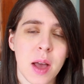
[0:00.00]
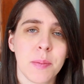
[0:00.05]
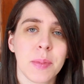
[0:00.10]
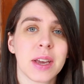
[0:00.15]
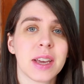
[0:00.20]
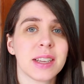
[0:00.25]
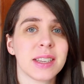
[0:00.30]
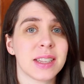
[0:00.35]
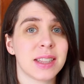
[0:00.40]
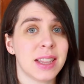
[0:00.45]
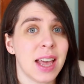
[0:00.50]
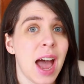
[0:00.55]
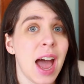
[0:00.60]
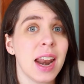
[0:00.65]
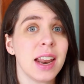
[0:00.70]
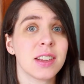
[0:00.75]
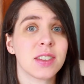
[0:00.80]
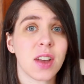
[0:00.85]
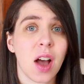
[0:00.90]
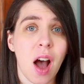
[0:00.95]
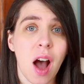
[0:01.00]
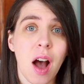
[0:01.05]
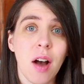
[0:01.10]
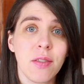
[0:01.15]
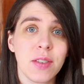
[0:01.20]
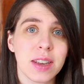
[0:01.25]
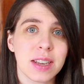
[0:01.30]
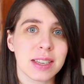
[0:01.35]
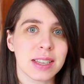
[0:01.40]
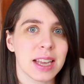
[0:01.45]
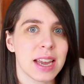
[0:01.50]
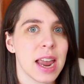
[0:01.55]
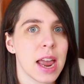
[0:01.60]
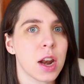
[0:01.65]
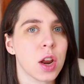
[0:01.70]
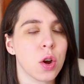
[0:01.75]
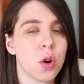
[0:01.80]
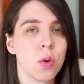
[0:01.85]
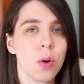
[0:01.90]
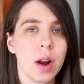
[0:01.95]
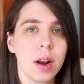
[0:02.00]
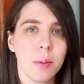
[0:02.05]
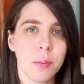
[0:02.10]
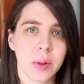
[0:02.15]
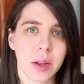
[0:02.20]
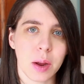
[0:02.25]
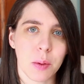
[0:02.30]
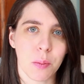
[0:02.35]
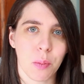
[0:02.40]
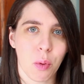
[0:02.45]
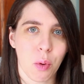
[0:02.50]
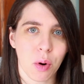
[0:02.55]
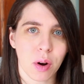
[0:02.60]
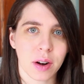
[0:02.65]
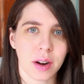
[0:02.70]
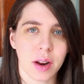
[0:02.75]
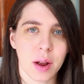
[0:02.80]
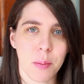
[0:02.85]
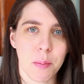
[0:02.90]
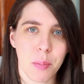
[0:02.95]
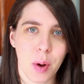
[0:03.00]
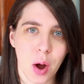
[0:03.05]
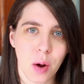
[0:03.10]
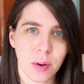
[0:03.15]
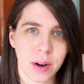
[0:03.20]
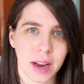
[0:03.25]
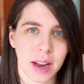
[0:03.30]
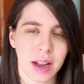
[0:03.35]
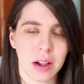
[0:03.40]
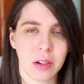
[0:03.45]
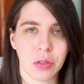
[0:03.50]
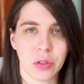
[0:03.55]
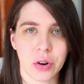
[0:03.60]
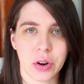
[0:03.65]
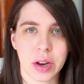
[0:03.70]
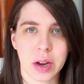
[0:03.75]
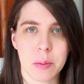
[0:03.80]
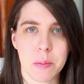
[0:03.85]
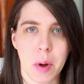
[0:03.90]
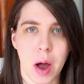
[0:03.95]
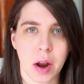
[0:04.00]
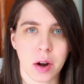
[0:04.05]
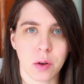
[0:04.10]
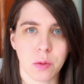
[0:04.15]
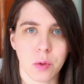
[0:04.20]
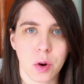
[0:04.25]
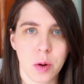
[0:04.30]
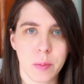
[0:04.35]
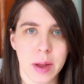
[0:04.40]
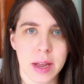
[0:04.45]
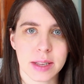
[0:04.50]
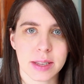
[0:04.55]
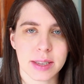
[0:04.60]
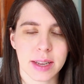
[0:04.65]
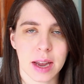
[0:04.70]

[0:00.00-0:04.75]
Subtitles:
because that is obviously an incredibly important component in learning a modern Romance